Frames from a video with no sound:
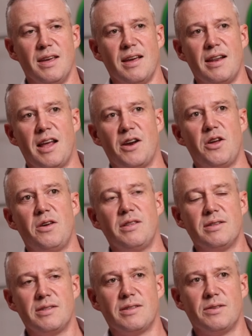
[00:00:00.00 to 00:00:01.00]
now I know
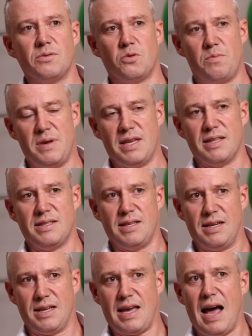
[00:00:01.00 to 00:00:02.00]
this would be
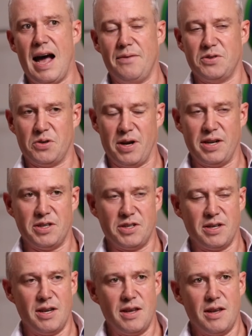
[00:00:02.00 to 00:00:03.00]
considered a calf stretch,
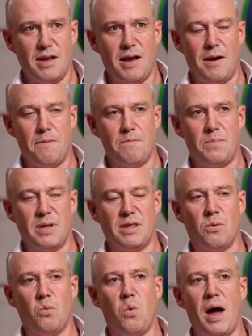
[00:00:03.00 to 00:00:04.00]
but
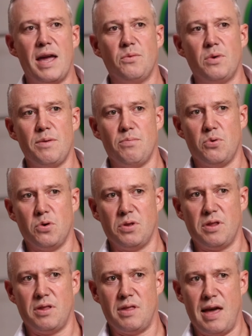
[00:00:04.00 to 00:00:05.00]
the way we put
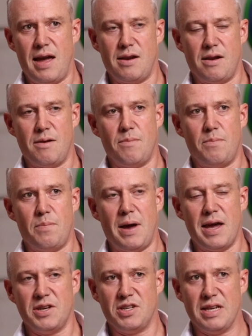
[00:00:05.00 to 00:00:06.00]
that
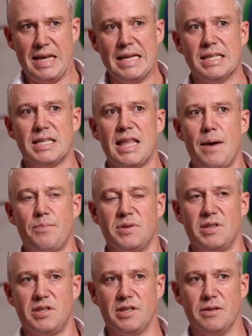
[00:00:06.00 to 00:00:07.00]
patient into that
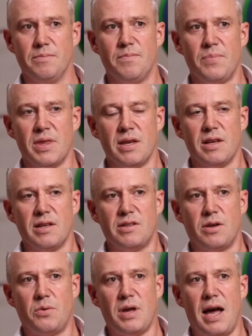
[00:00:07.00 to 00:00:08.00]
position,
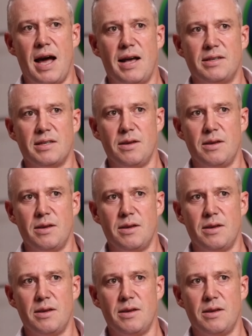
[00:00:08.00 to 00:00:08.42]
so we ask